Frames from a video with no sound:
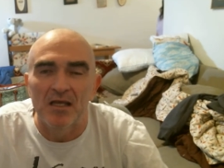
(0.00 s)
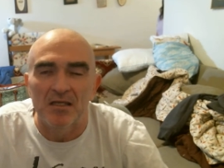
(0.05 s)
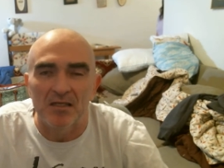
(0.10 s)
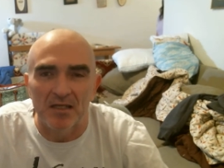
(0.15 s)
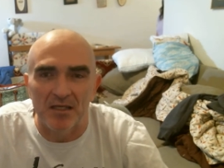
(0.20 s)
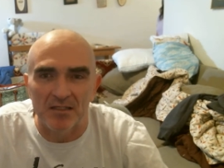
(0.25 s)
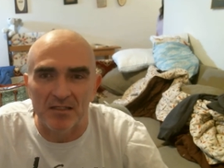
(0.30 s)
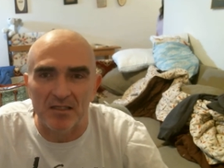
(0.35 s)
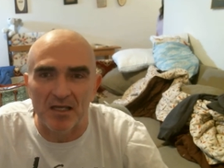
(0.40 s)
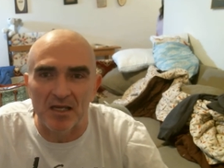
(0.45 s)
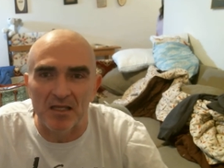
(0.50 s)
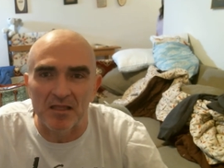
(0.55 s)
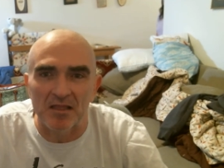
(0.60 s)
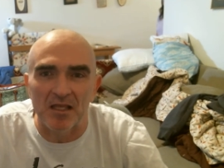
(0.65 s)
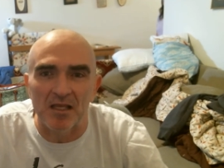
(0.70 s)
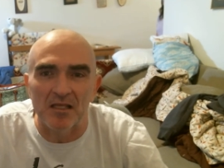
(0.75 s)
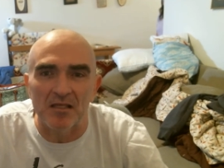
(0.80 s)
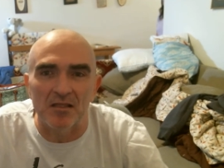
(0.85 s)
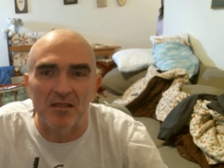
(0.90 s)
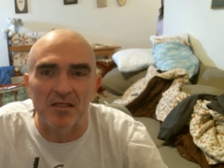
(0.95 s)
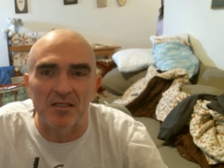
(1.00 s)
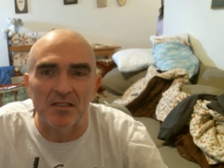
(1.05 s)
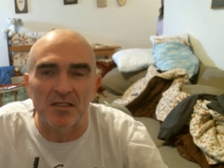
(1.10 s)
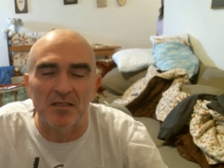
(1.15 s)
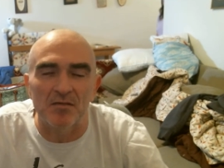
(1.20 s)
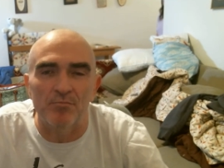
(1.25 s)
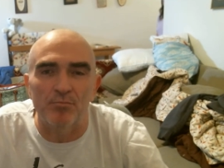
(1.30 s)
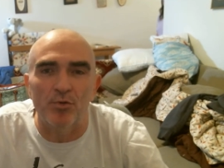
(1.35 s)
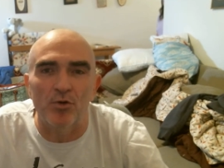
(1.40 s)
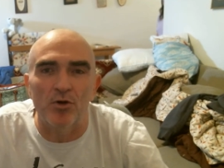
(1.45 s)
because I think
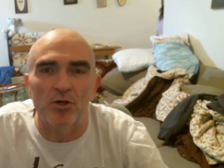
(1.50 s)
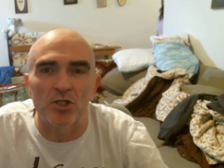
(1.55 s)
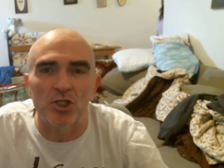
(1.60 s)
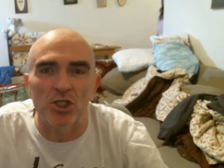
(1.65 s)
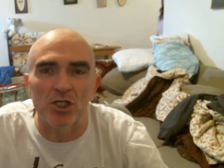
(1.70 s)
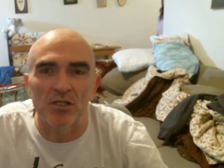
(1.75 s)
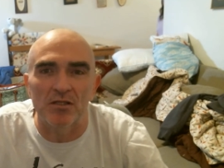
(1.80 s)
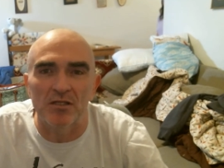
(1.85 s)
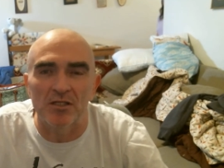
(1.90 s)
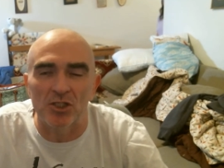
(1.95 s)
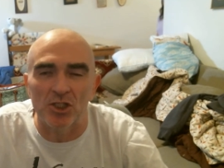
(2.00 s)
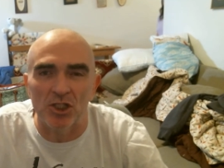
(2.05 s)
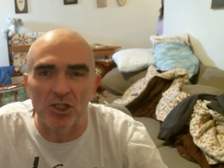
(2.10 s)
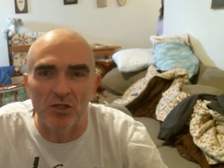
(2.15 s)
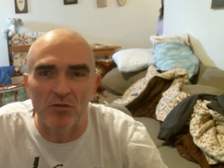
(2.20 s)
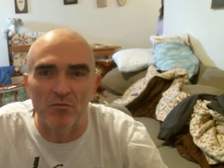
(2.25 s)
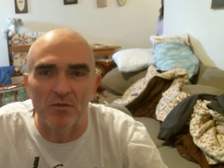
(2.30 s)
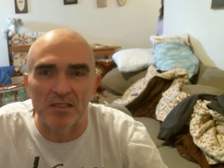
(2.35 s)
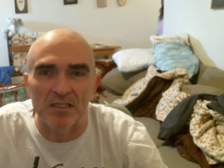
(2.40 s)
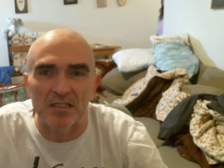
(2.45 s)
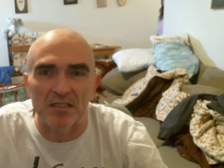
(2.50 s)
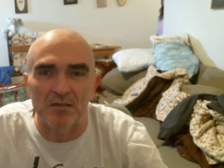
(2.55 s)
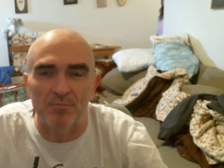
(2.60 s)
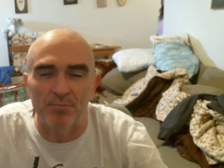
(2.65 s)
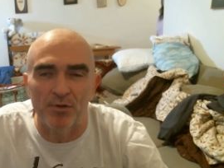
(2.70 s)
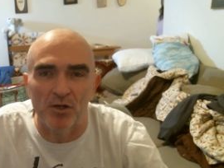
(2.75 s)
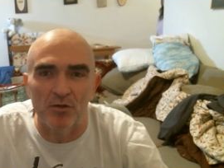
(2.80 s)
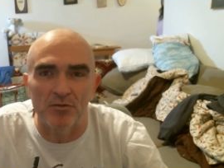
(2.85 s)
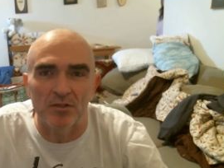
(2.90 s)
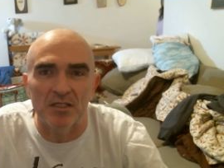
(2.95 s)
this abortion that she was
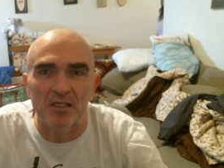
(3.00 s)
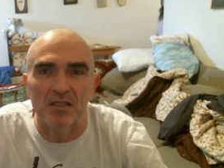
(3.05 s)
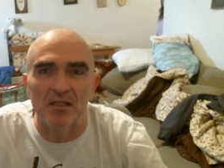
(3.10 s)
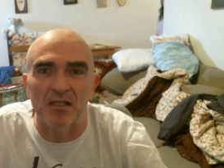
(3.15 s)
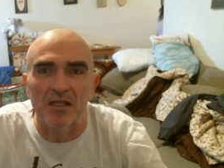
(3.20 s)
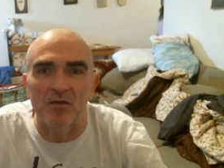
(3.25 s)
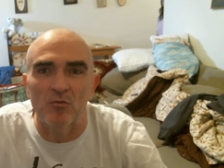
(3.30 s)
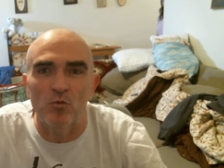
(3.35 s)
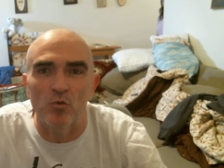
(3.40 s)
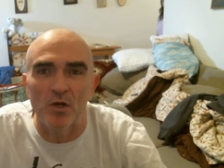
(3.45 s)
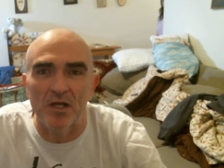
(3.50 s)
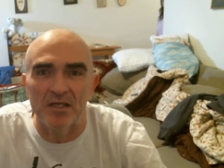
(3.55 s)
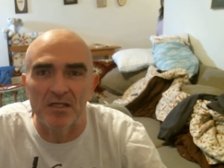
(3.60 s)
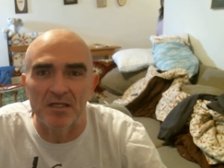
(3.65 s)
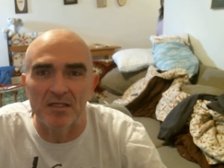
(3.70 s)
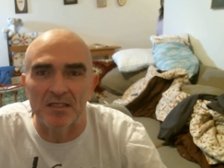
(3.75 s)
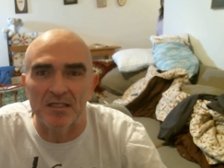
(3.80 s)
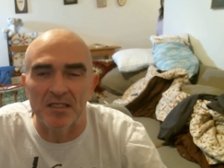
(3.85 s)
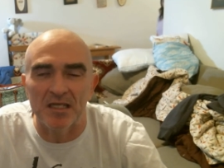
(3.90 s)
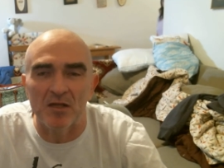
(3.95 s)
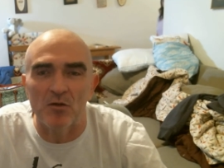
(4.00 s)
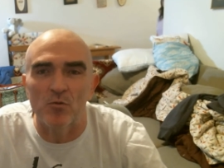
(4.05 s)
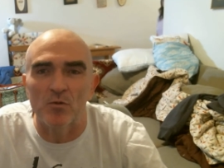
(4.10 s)
supposedly witnessing